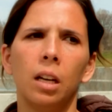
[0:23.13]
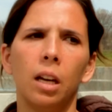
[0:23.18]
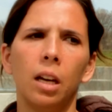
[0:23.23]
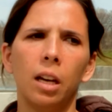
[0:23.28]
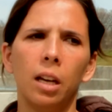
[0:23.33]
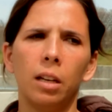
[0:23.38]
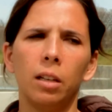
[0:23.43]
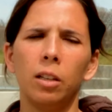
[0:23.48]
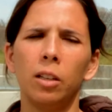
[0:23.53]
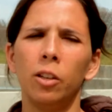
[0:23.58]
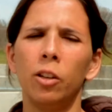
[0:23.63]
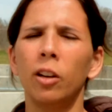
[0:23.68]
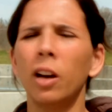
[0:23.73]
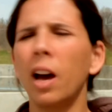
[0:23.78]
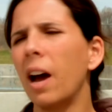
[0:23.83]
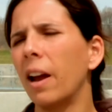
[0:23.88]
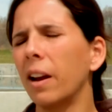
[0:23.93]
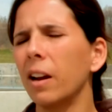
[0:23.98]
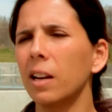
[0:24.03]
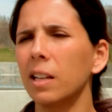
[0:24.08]
and you
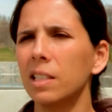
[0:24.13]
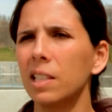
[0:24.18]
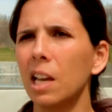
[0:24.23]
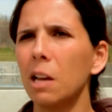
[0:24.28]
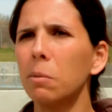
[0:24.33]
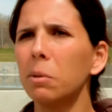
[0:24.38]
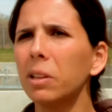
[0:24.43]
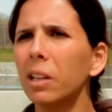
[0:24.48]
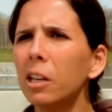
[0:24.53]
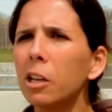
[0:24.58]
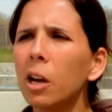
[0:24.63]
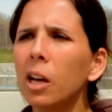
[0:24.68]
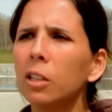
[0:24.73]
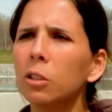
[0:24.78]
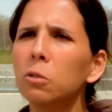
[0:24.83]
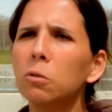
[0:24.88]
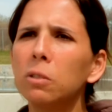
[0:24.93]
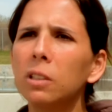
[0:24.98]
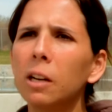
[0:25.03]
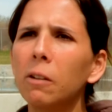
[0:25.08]
had an assignment that you had
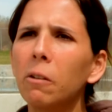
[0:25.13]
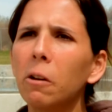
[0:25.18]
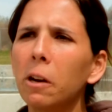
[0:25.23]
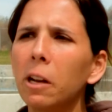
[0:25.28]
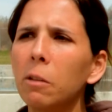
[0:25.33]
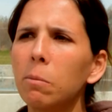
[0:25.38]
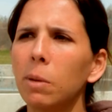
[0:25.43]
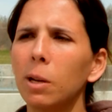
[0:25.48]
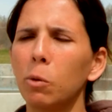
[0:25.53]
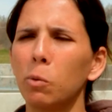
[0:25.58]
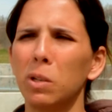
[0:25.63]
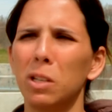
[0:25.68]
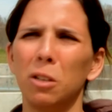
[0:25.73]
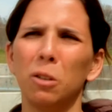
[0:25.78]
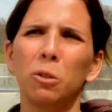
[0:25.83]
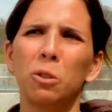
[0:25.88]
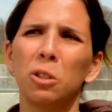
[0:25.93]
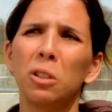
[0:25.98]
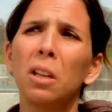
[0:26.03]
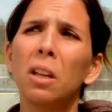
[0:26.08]
to read about it, but when
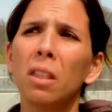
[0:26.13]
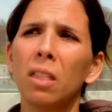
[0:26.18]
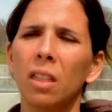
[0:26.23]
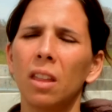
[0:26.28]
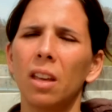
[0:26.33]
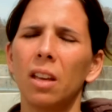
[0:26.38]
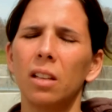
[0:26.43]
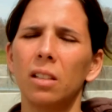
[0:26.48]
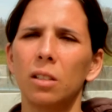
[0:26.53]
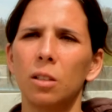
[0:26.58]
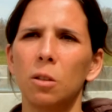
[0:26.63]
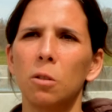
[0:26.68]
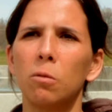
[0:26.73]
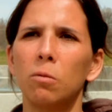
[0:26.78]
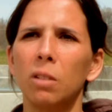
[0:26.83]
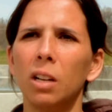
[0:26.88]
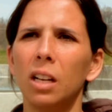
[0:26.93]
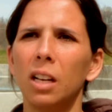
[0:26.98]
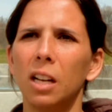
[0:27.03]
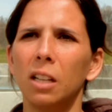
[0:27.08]
you see things you
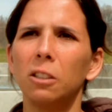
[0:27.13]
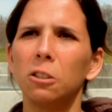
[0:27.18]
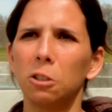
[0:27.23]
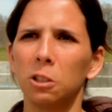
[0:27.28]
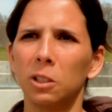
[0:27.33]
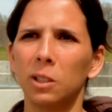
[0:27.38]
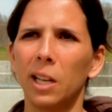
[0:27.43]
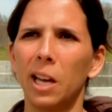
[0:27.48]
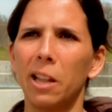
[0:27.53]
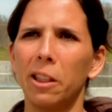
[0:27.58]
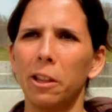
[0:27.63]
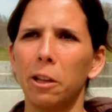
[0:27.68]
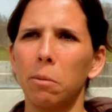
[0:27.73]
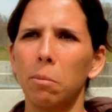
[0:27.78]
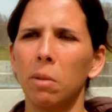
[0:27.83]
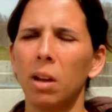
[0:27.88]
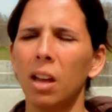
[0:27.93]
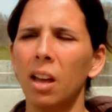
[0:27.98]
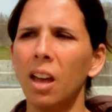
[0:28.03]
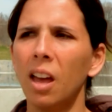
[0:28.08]
really understand them.